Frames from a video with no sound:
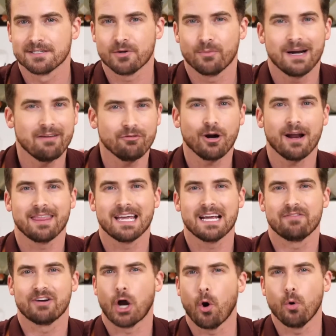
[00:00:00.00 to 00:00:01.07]
whenever I think of
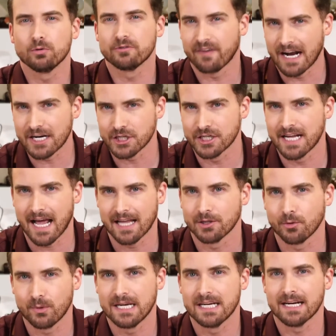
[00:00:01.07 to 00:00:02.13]
an old-fashioned
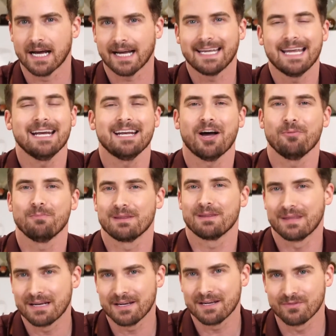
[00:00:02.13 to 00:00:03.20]
Halloween, I can't help but
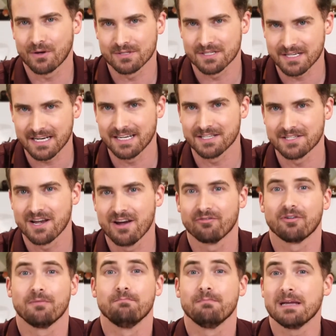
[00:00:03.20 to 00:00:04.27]
think of those scenes
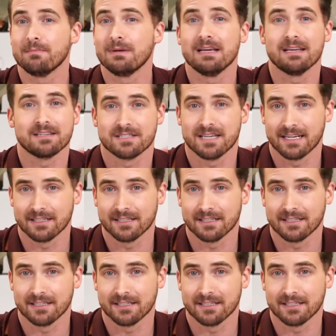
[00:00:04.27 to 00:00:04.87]
from Meet Me in St.